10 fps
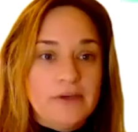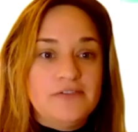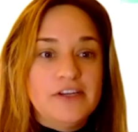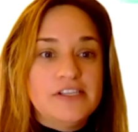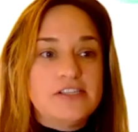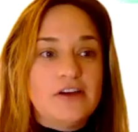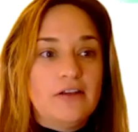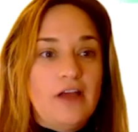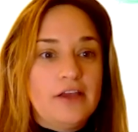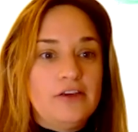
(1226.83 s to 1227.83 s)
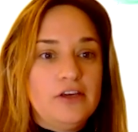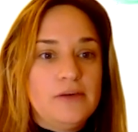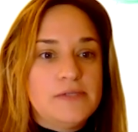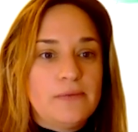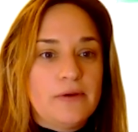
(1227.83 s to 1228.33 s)
versatile. Like
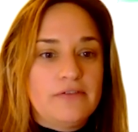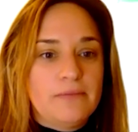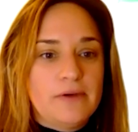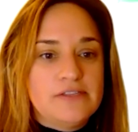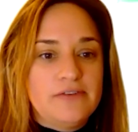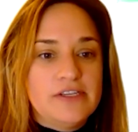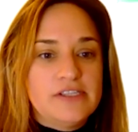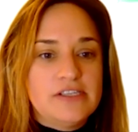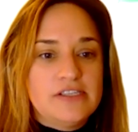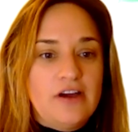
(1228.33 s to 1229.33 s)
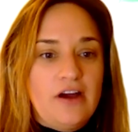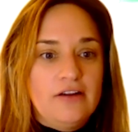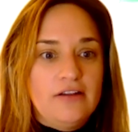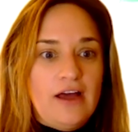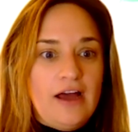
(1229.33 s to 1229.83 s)
cubes, they're one of the most
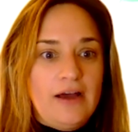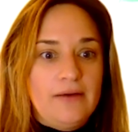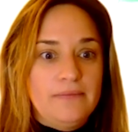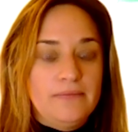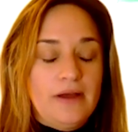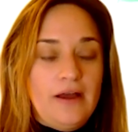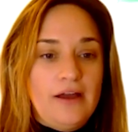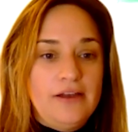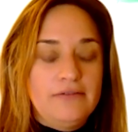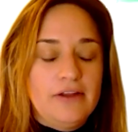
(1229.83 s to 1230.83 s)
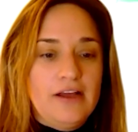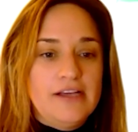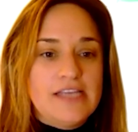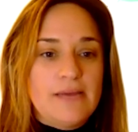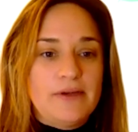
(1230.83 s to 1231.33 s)
versatile. I didn't
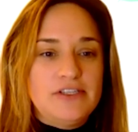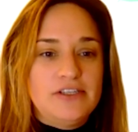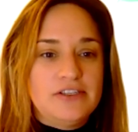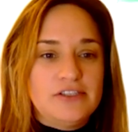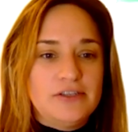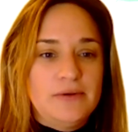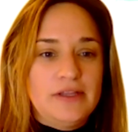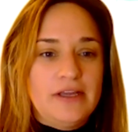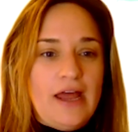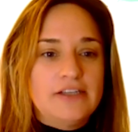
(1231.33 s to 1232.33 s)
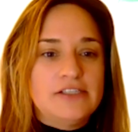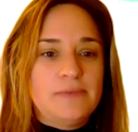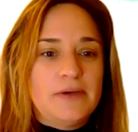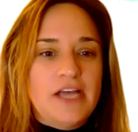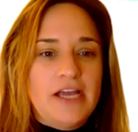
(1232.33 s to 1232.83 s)
realize how much you could do with it, and just
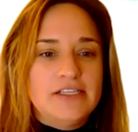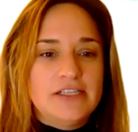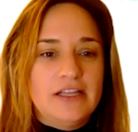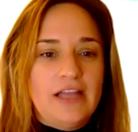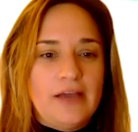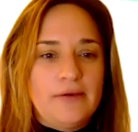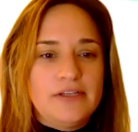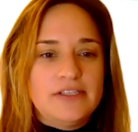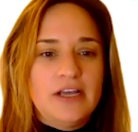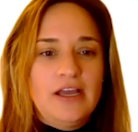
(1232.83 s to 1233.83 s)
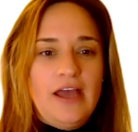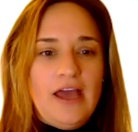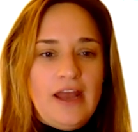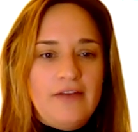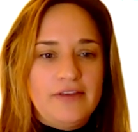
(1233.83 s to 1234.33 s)
by changing the language
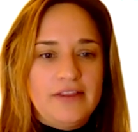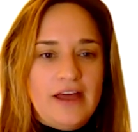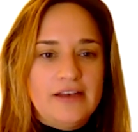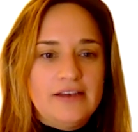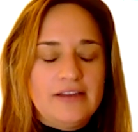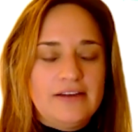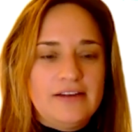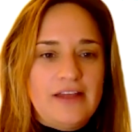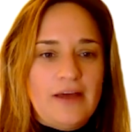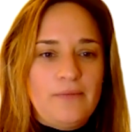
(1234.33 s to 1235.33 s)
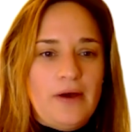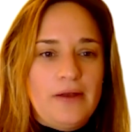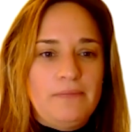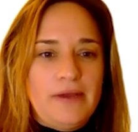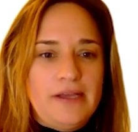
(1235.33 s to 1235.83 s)
and having that
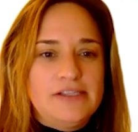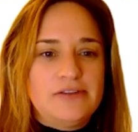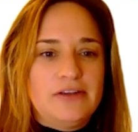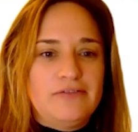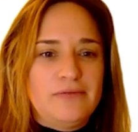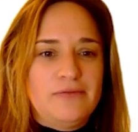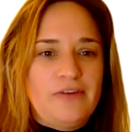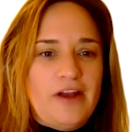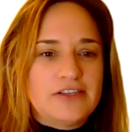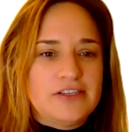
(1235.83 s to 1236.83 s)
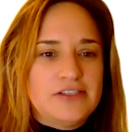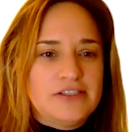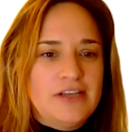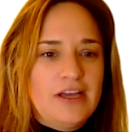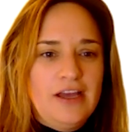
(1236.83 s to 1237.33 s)
one bead string from
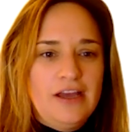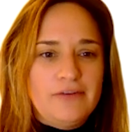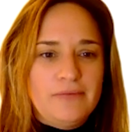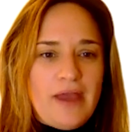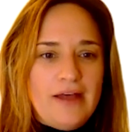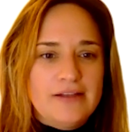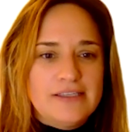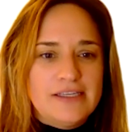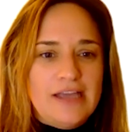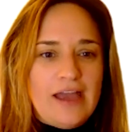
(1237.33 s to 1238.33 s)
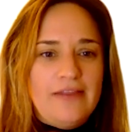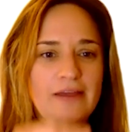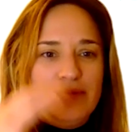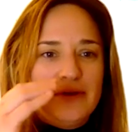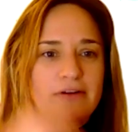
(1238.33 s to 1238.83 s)
fractions, from counting, and
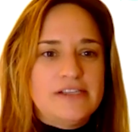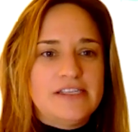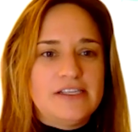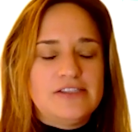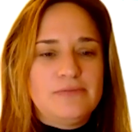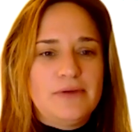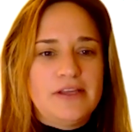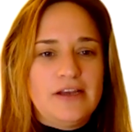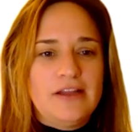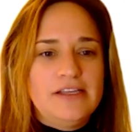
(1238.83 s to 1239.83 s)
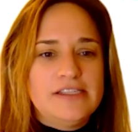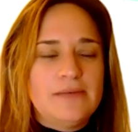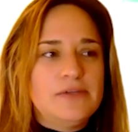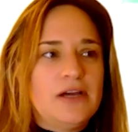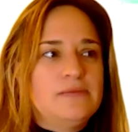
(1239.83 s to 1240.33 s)
then progressing with it. I think
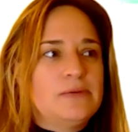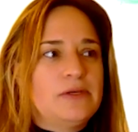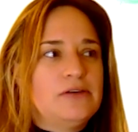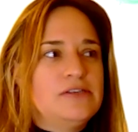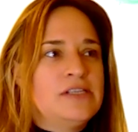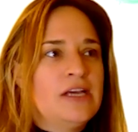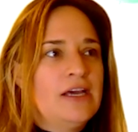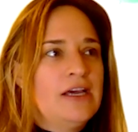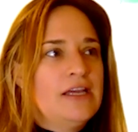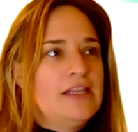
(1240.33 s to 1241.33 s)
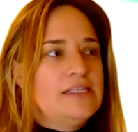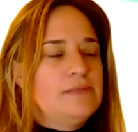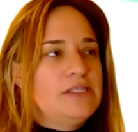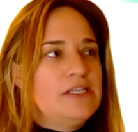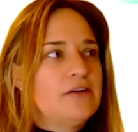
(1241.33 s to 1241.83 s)
sometimes we use these
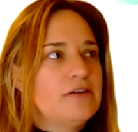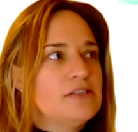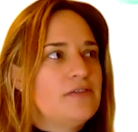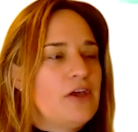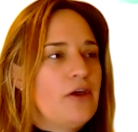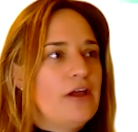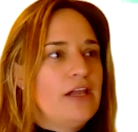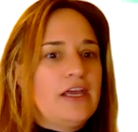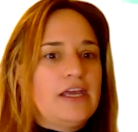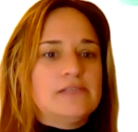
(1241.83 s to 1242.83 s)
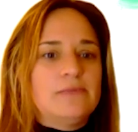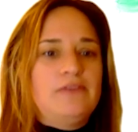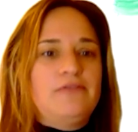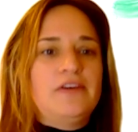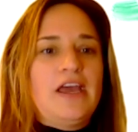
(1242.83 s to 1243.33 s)
materials for the early years, and we
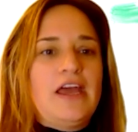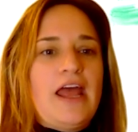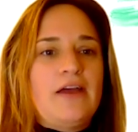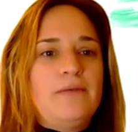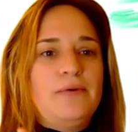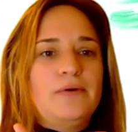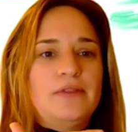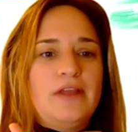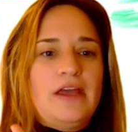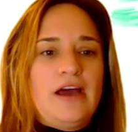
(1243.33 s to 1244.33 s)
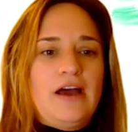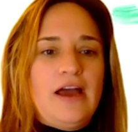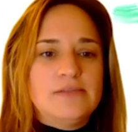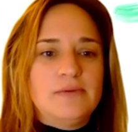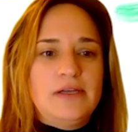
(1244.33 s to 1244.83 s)
forget how important they are
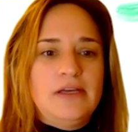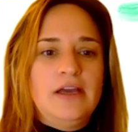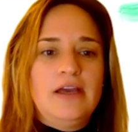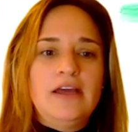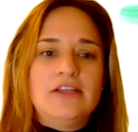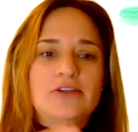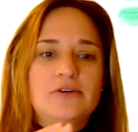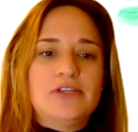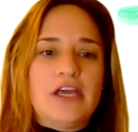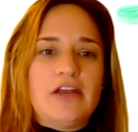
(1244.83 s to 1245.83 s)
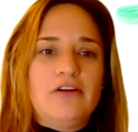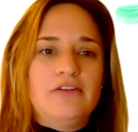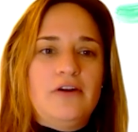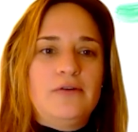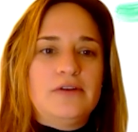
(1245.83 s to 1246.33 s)
as the children get
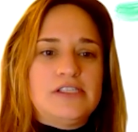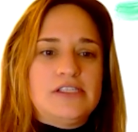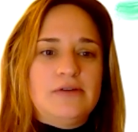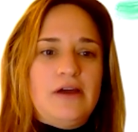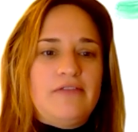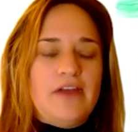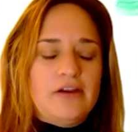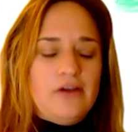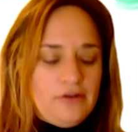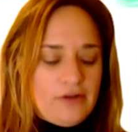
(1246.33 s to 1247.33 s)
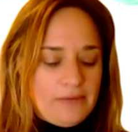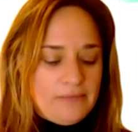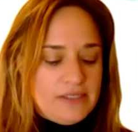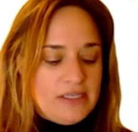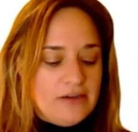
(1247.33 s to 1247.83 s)
older to still have that concrete
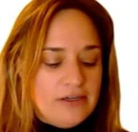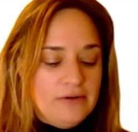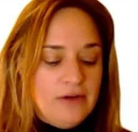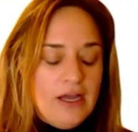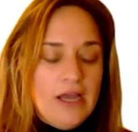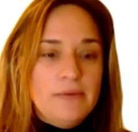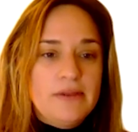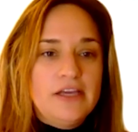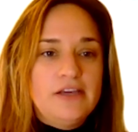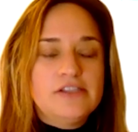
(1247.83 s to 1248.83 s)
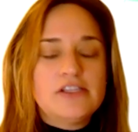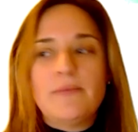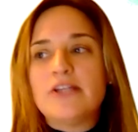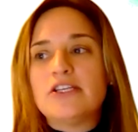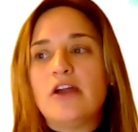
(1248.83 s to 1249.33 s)
material. But thank you so
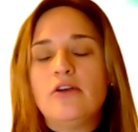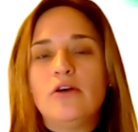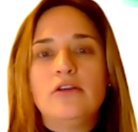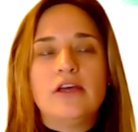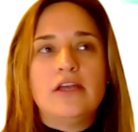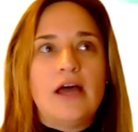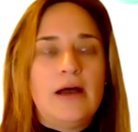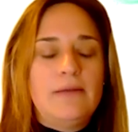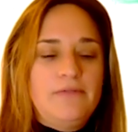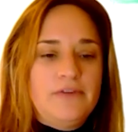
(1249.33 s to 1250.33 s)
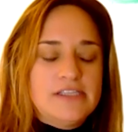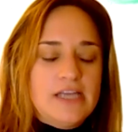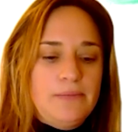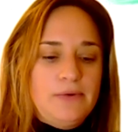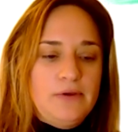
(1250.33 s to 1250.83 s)
much. I know that, for
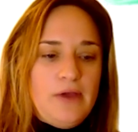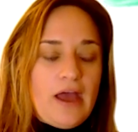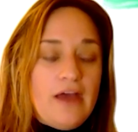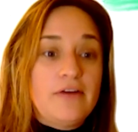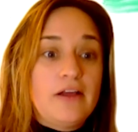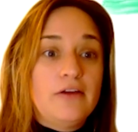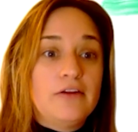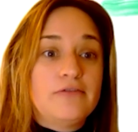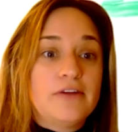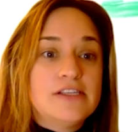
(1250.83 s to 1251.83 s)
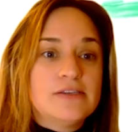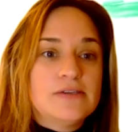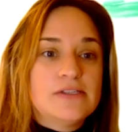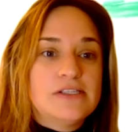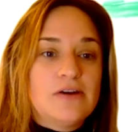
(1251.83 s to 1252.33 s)
example, you have a lot of
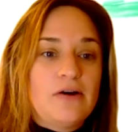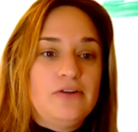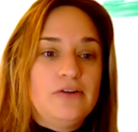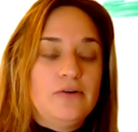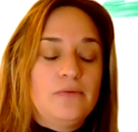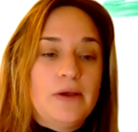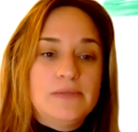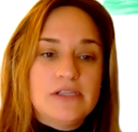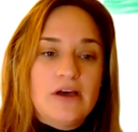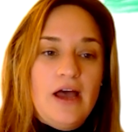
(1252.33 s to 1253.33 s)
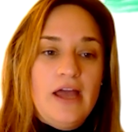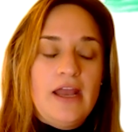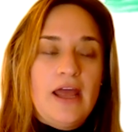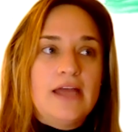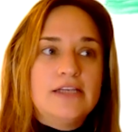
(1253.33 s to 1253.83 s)
resources on your website.
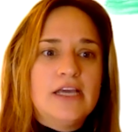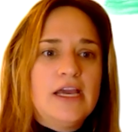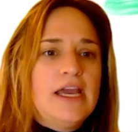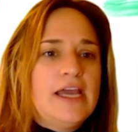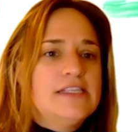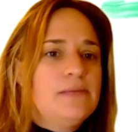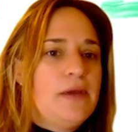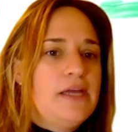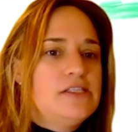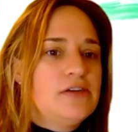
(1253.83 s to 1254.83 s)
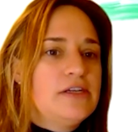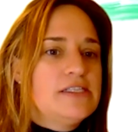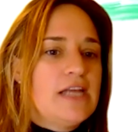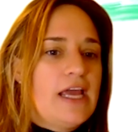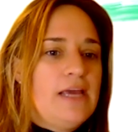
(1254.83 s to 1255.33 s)
And is the Beadstrings
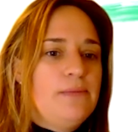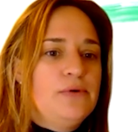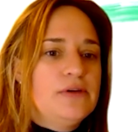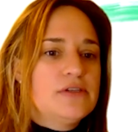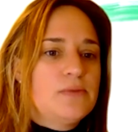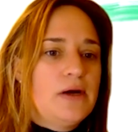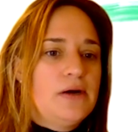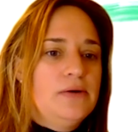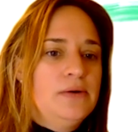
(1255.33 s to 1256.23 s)
an ebook as well?